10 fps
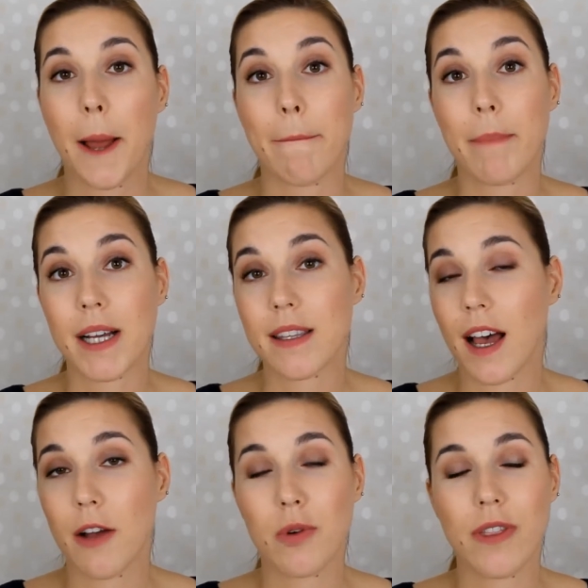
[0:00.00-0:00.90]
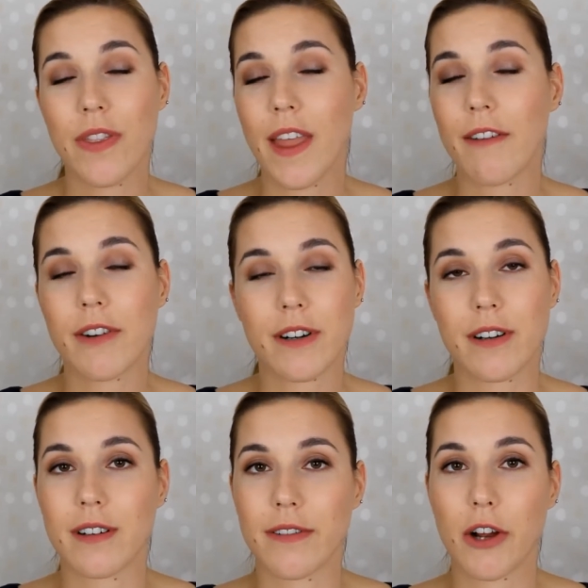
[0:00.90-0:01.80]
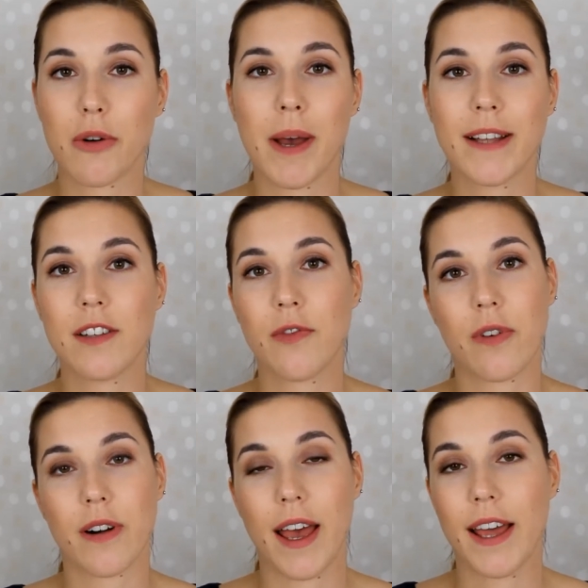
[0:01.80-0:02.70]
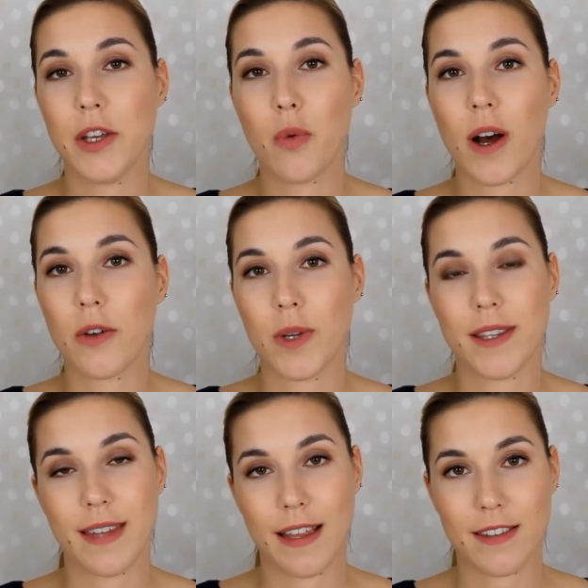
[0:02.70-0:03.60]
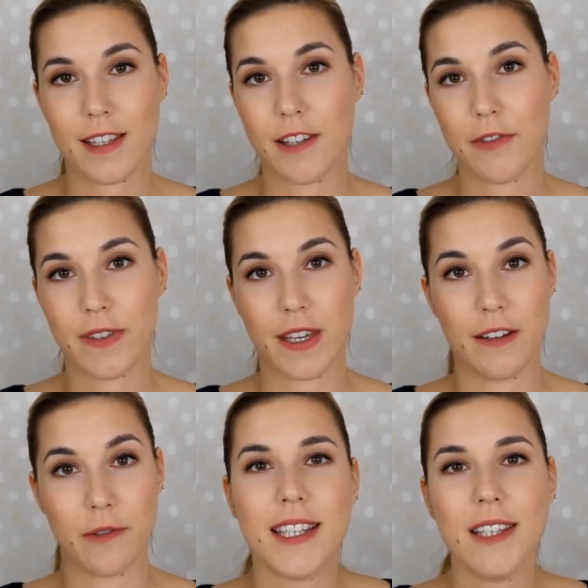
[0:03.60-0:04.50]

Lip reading: But I would never recommend it for anyone with sensitive skin.